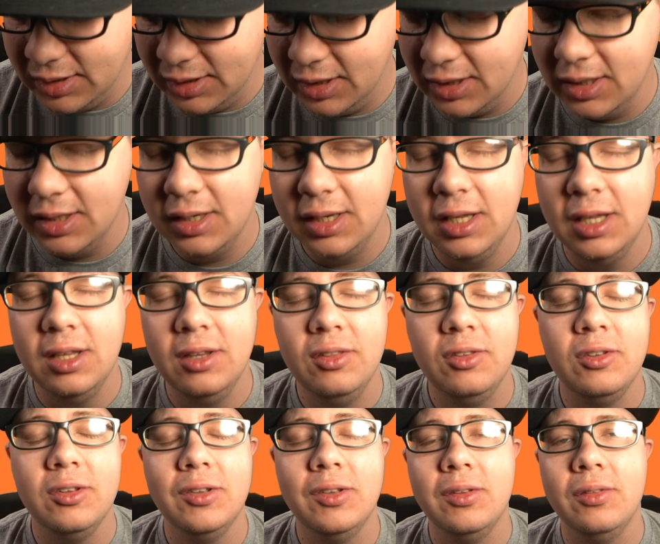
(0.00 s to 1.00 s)
get
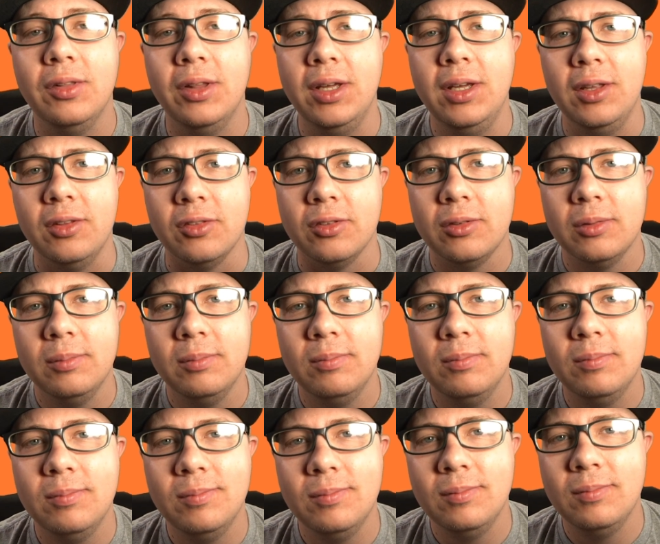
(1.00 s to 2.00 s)
into Lance.
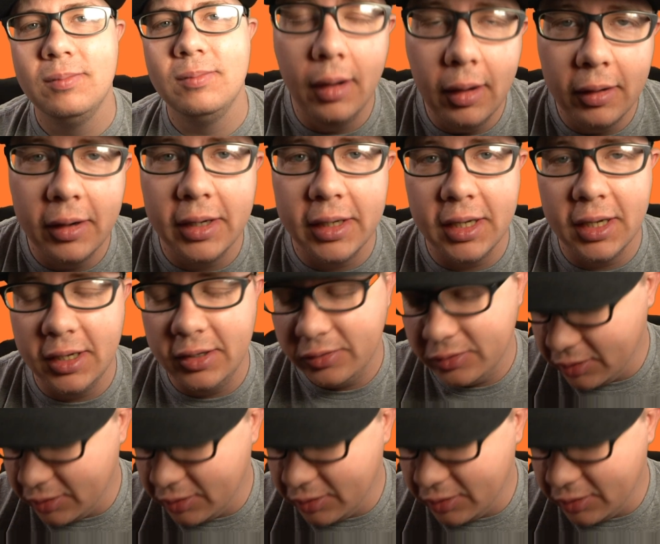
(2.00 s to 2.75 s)
Alright guys,